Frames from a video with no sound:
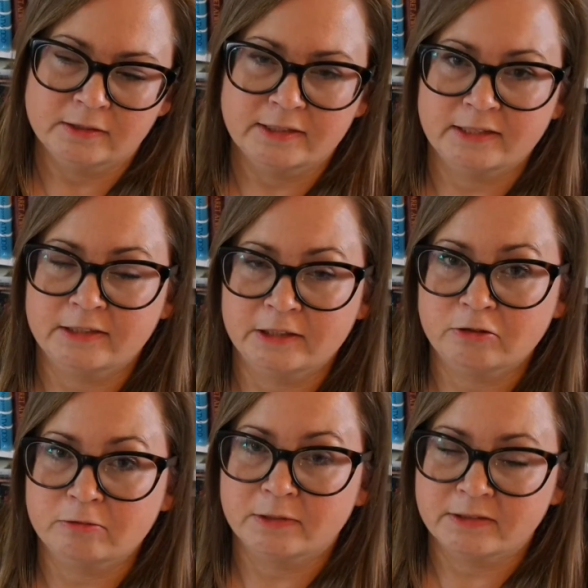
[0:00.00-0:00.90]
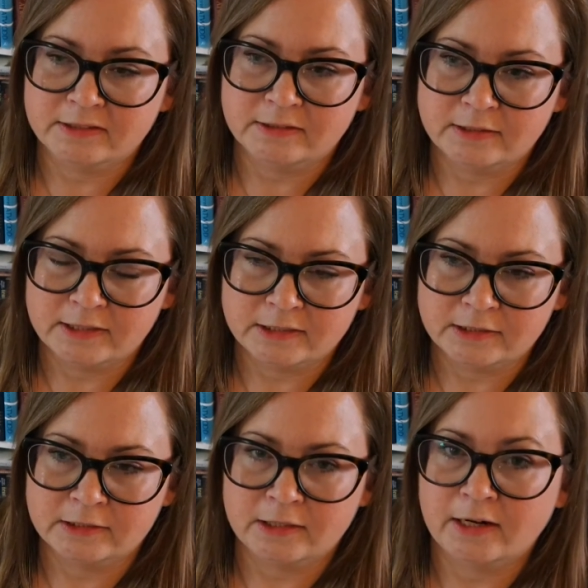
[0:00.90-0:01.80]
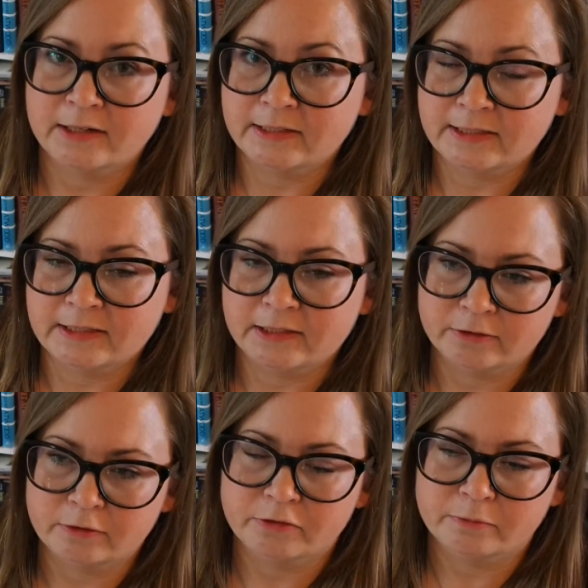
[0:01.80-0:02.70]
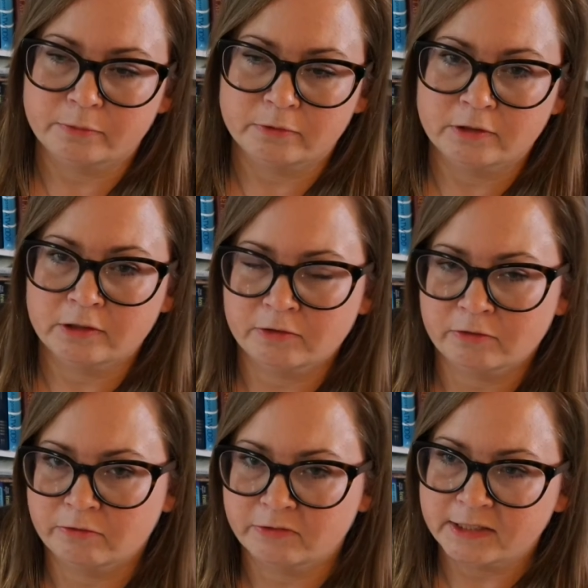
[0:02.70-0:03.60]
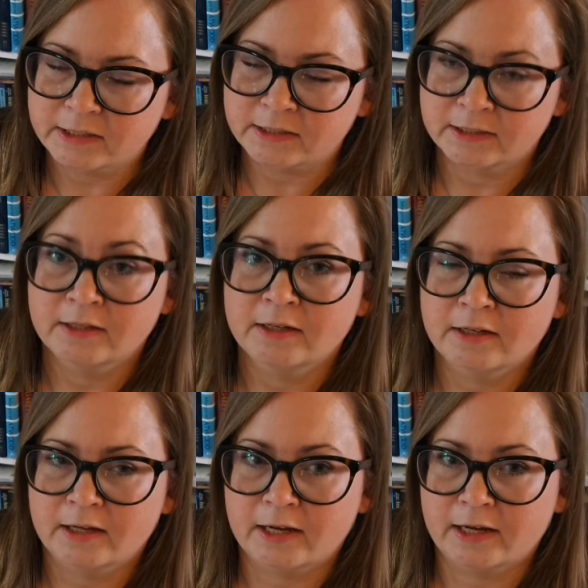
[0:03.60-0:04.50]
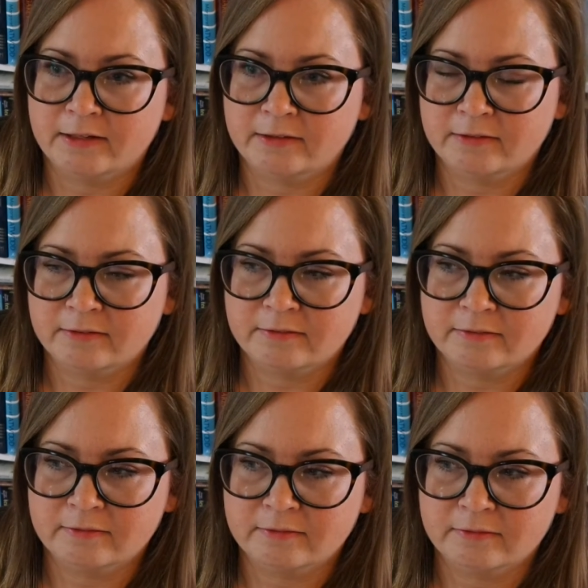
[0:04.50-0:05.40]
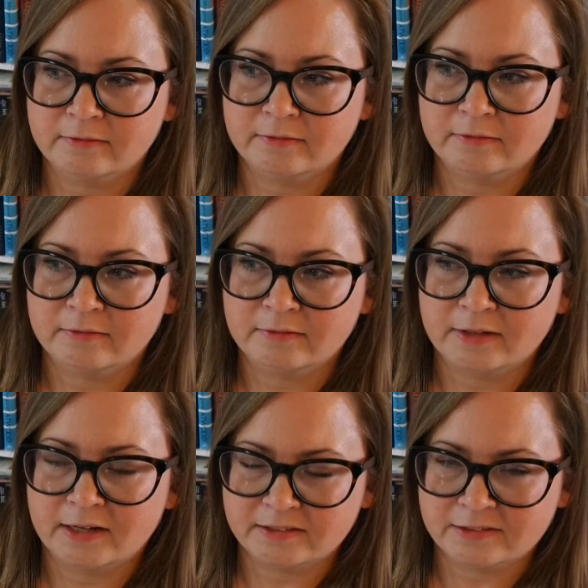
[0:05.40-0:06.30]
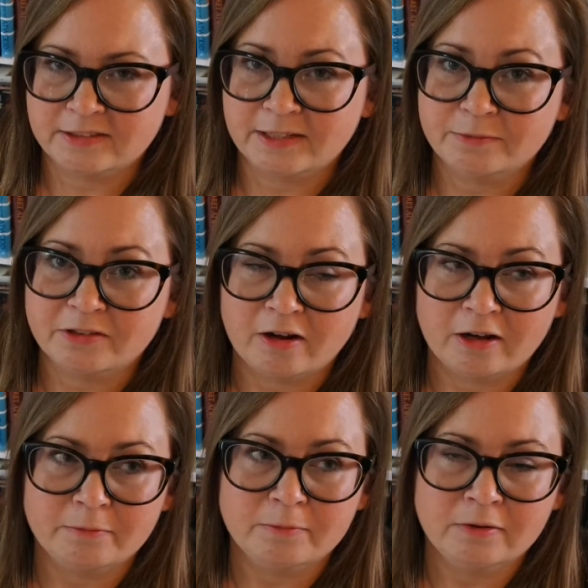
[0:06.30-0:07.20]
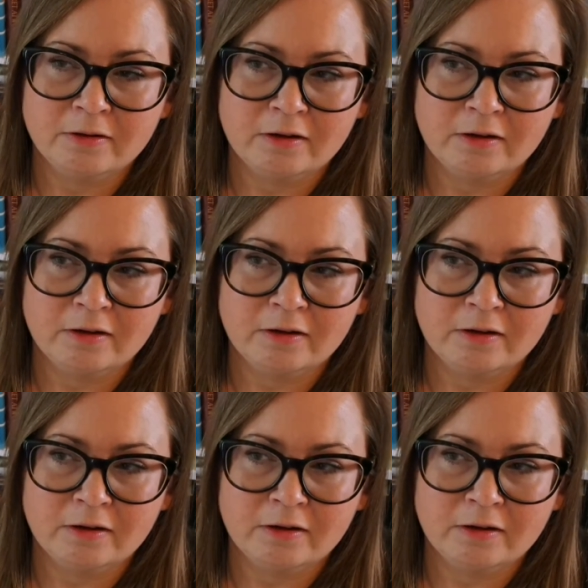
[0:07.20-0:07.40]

getting to my destination. I need another book to read, and at the same time